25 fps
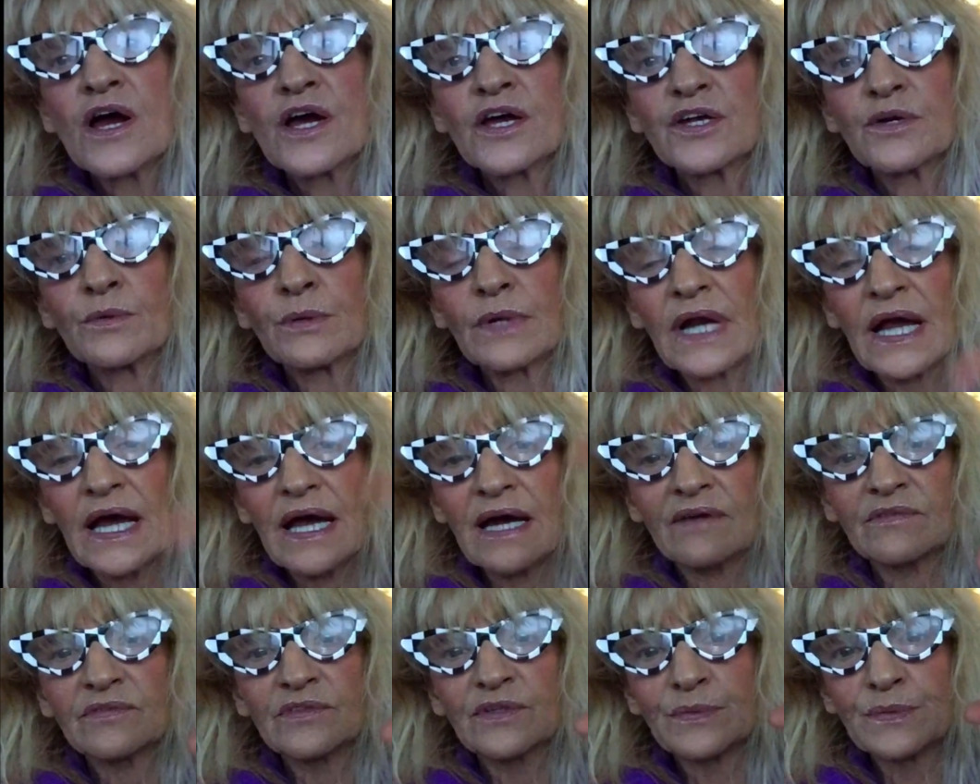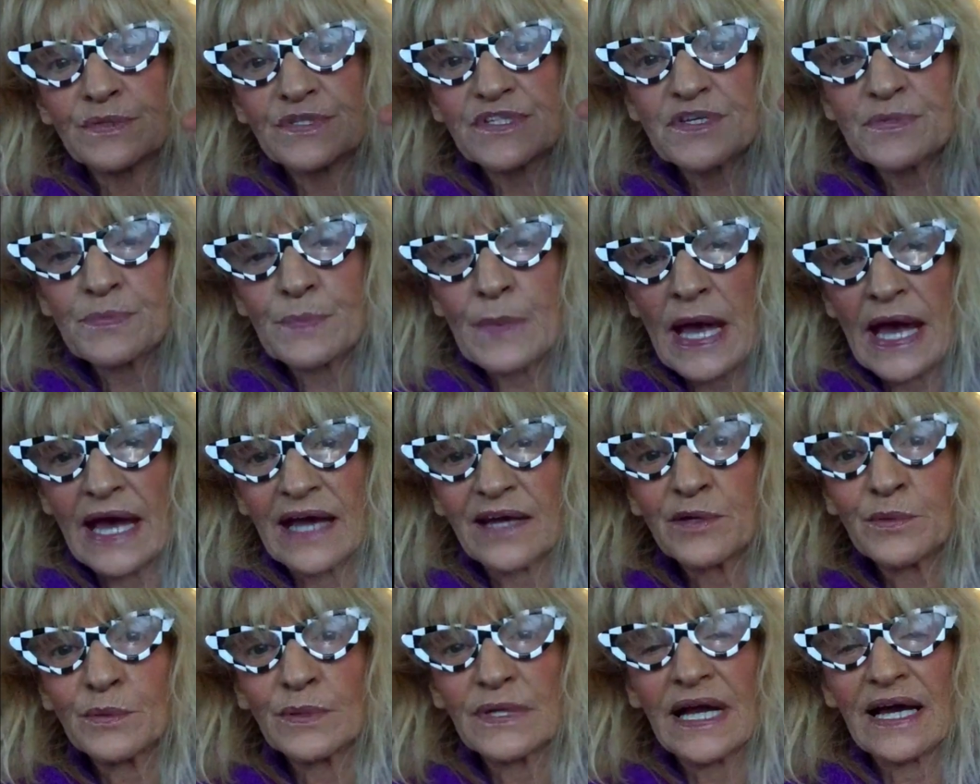You will have the
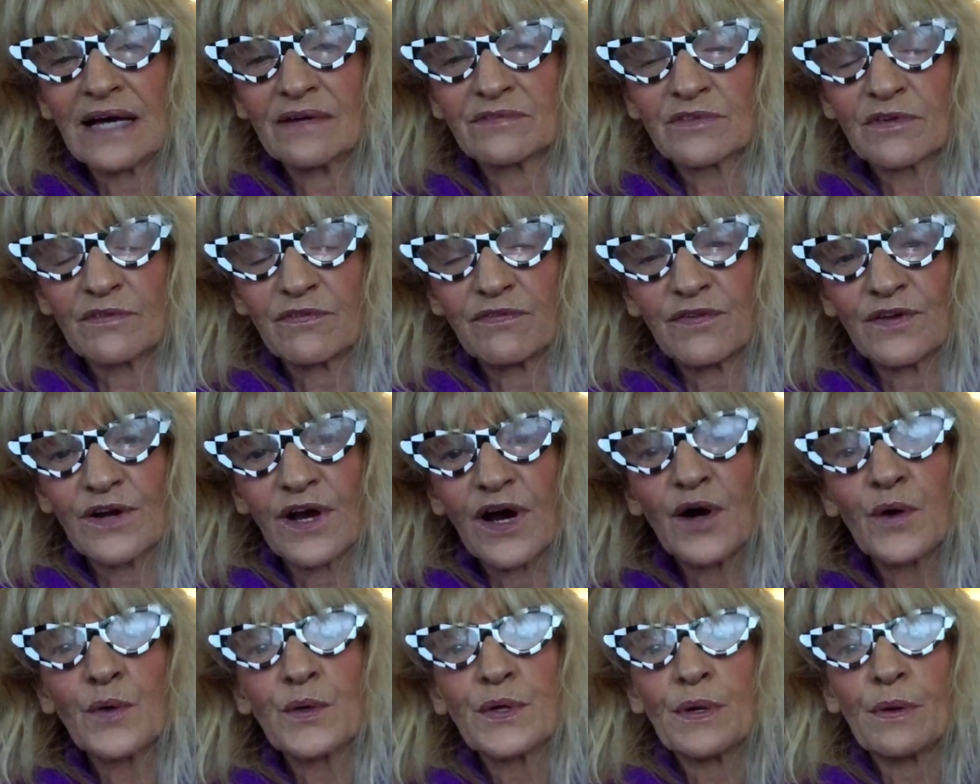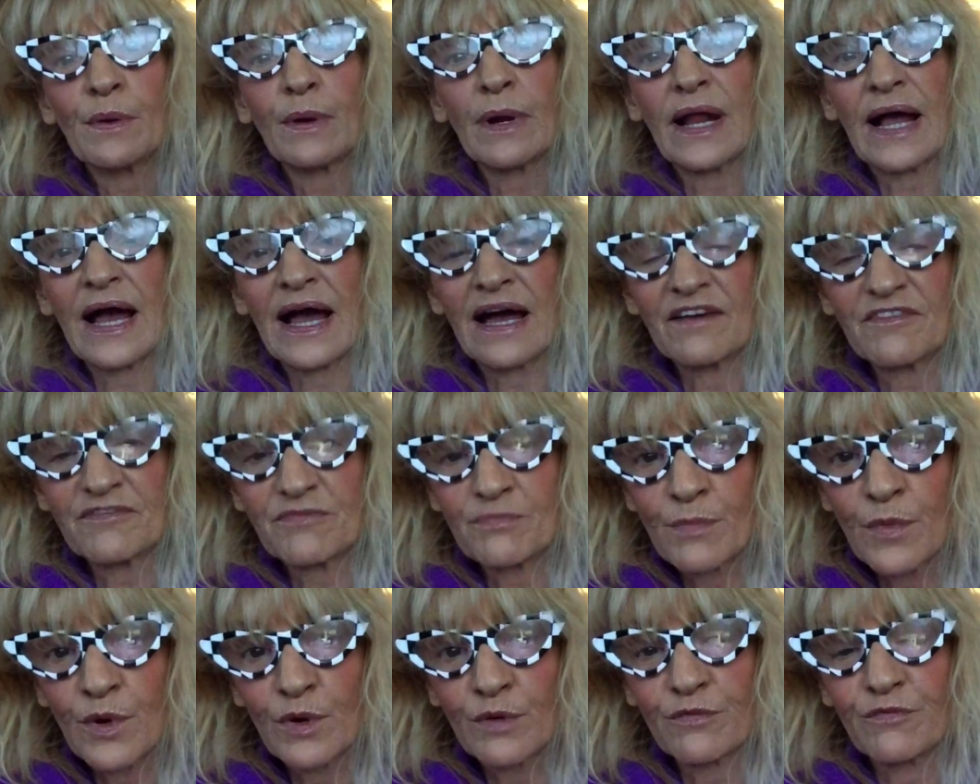respect, you will have the flow, you will have
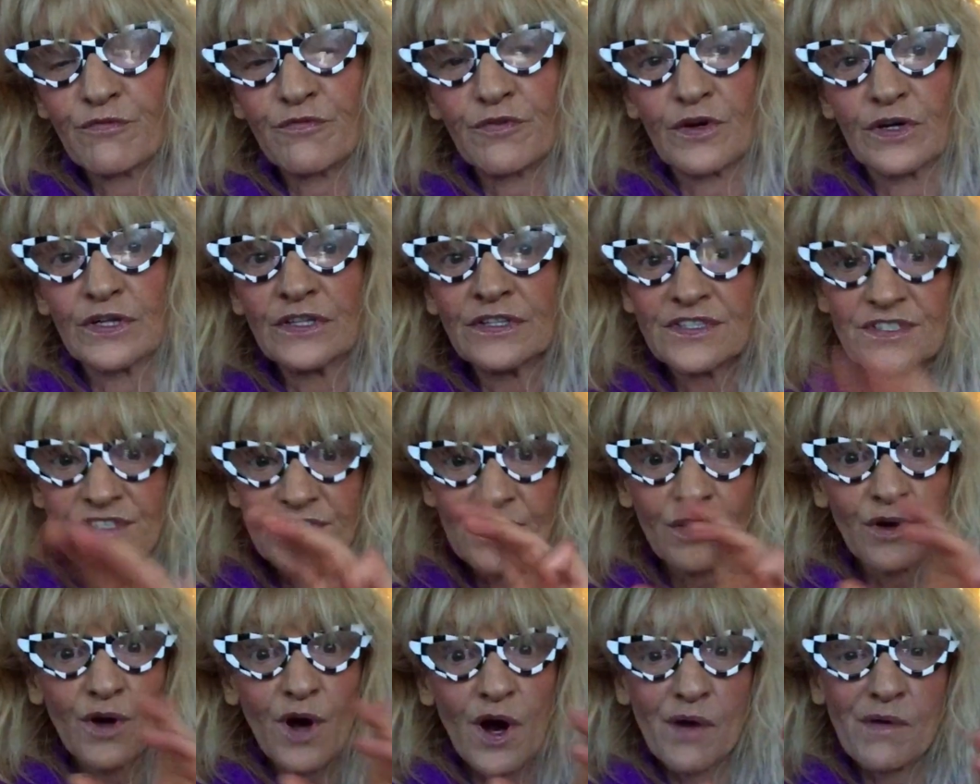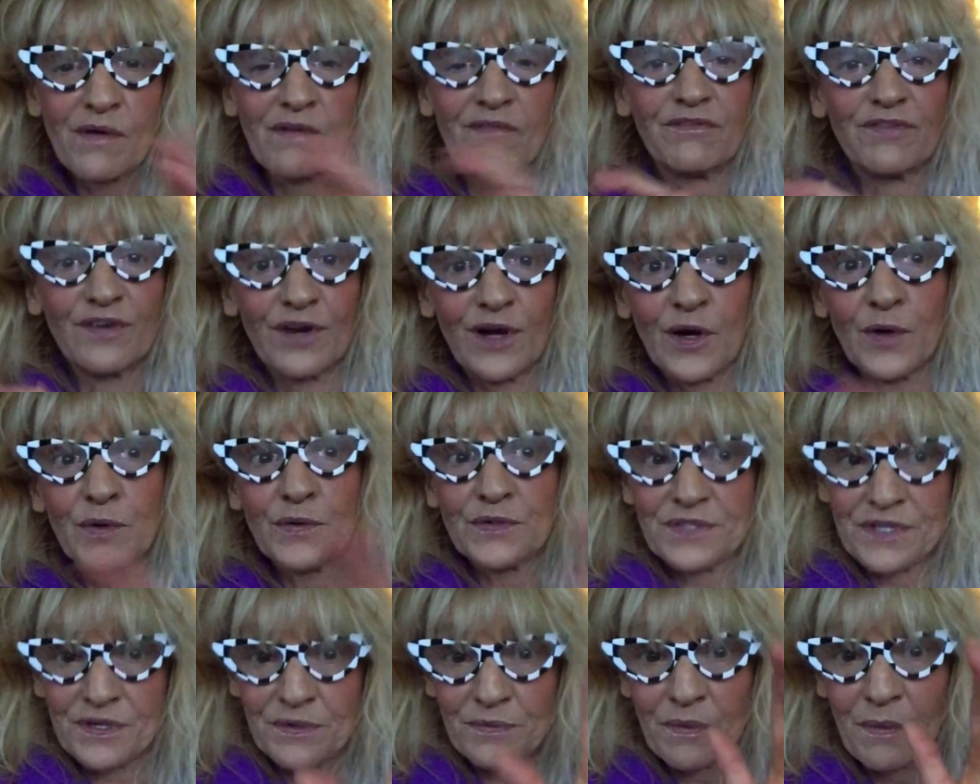more fun. So go and flow.
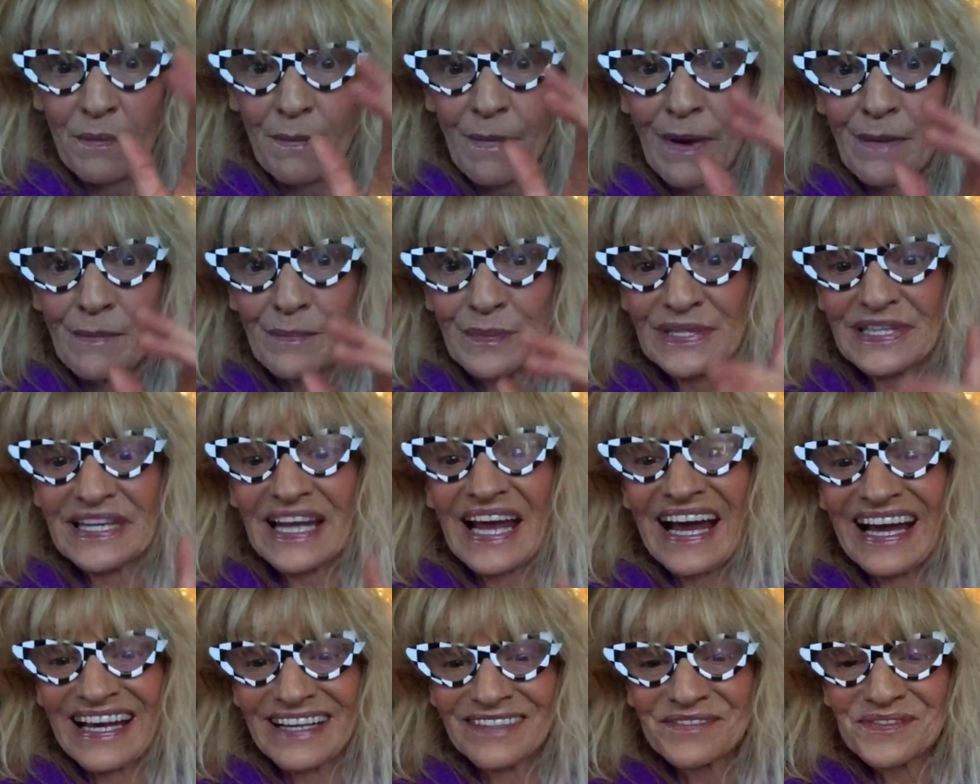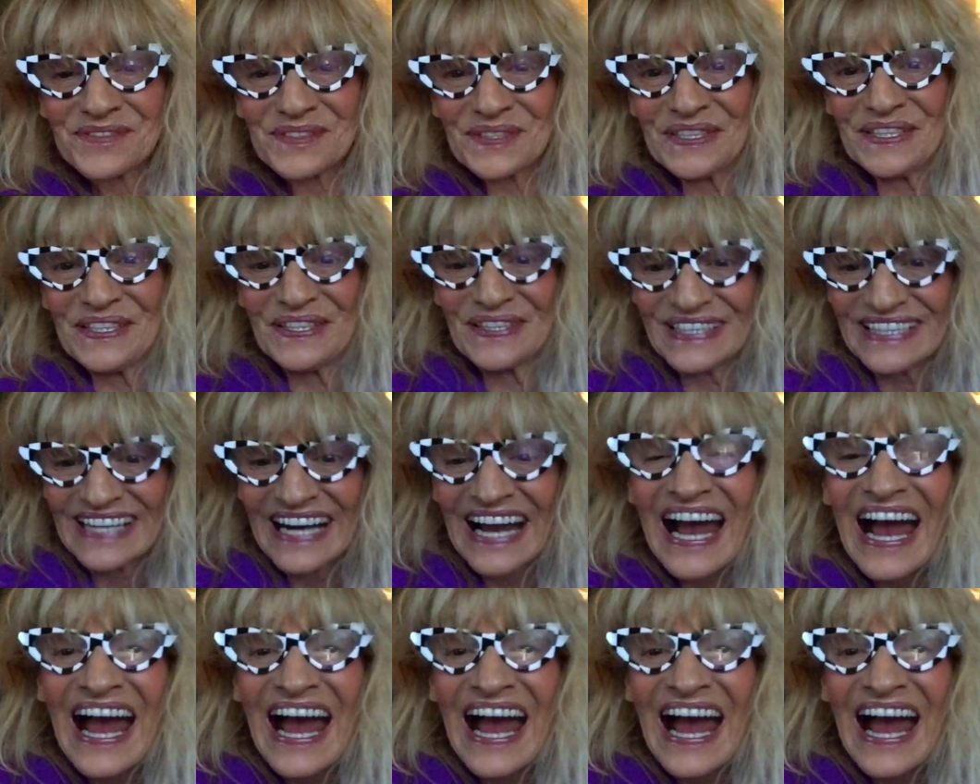So remember that for you.